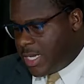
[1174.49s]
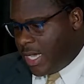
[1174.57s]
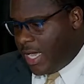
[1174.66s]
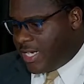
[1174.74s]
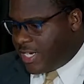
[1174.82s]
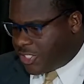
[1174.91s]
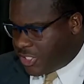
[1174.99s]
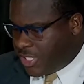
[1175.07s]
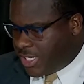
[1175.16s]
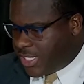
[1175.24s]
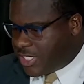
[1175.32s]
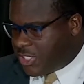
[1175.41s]

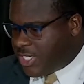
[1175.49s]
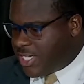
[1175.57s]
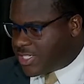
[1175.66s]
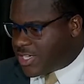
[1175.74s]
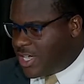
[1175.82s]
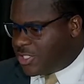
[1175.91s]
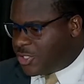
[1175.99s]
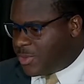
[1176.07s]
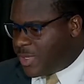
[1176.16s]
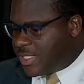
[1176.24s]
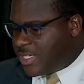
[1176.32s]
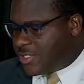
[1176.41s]
Additionally, she has
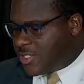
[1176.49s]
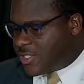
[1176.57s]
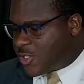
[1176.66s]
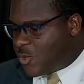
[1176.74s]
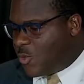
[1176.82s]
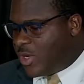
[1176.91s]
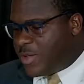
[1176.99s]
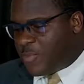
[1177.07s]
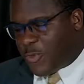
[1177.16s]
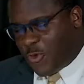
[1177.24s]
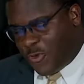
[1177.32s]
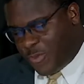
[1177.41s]
contributed to school
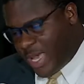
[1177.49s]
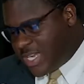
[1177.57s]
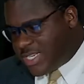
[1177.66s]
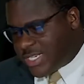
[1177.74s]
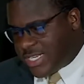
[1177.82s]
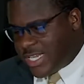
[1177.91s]
improvement